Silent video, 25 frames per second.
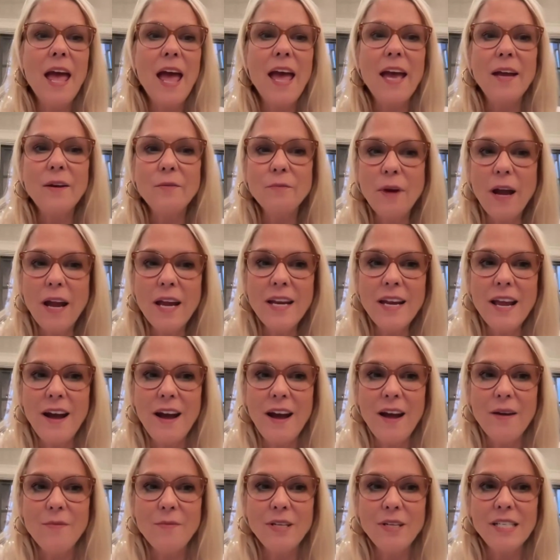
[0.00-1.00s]
And right now,
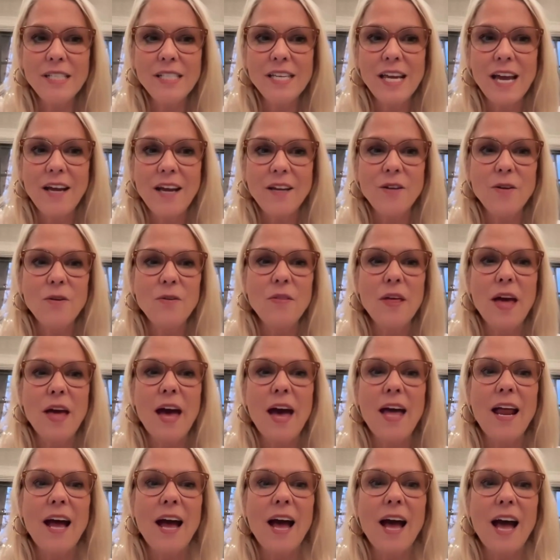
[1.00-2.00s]
I want to tell you
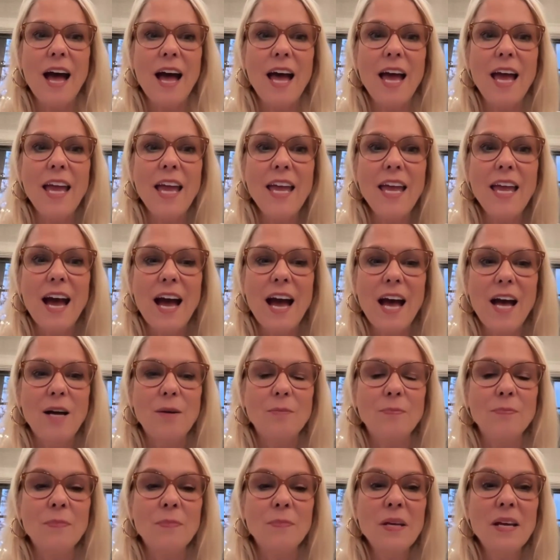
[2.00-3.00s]
that I,
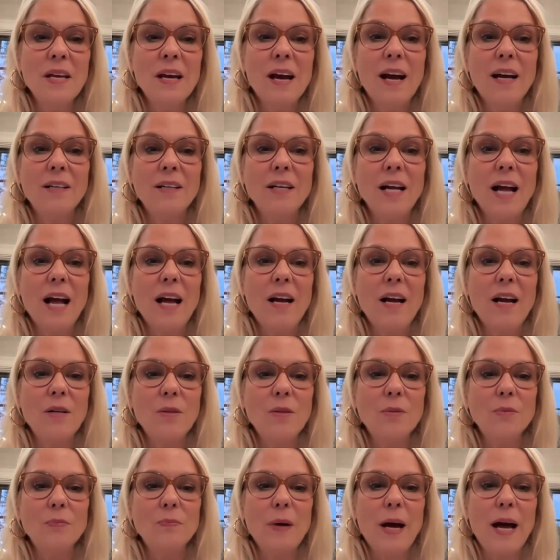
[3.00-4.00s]
um,
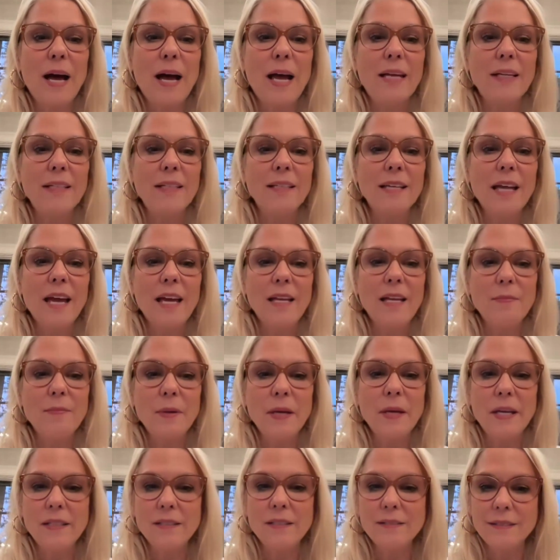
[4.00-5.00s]
oh my, and
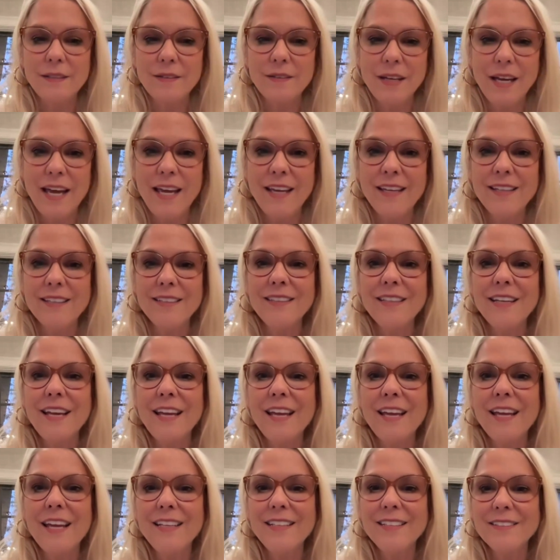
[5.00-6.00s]
pen. Okay.
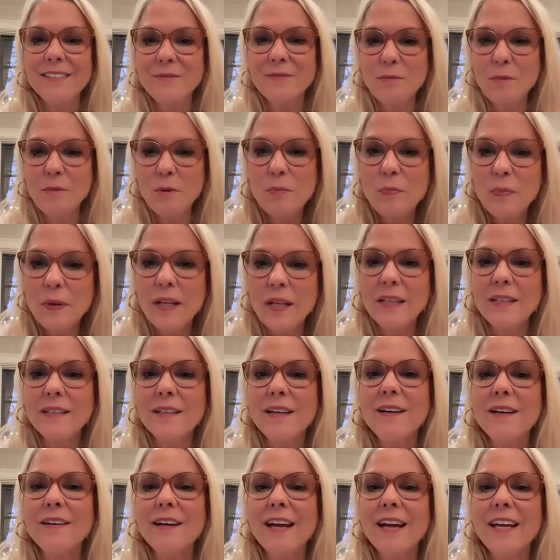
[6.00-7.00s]
And move
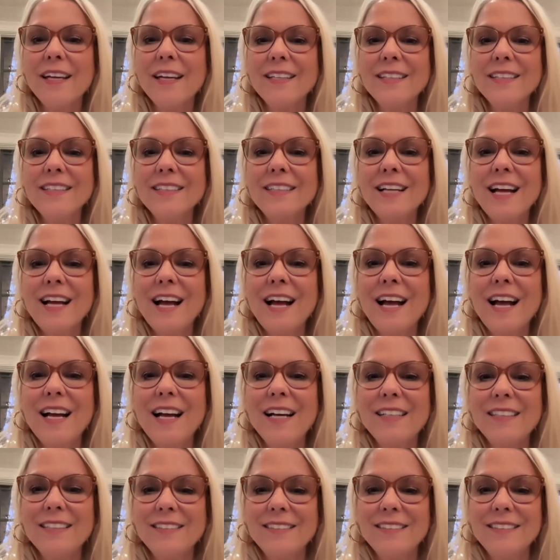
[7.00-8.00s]
in. Okay.
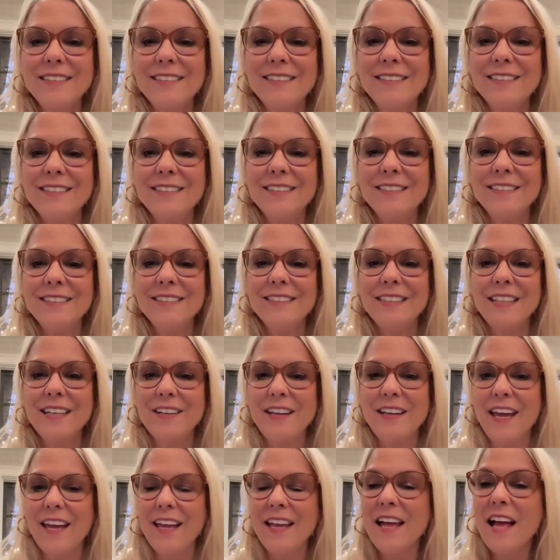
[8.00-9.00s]
Uh,
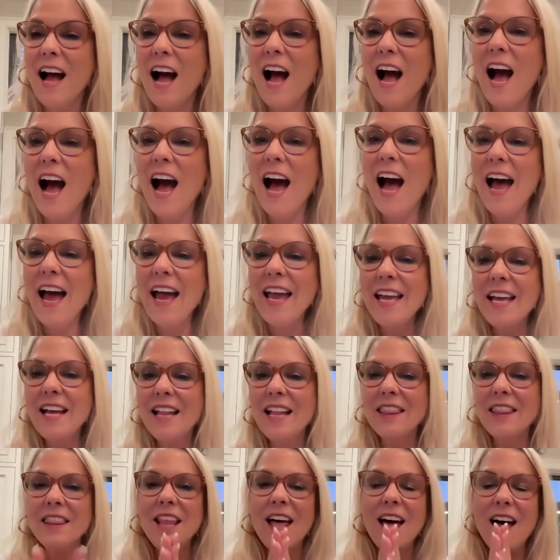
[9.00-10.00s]
okay. I
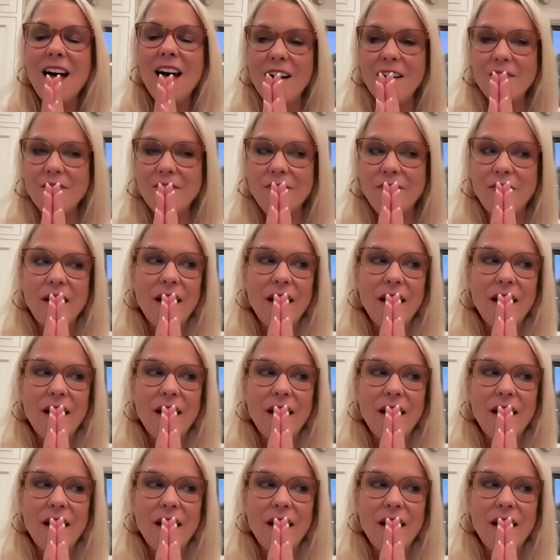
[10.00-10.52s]
love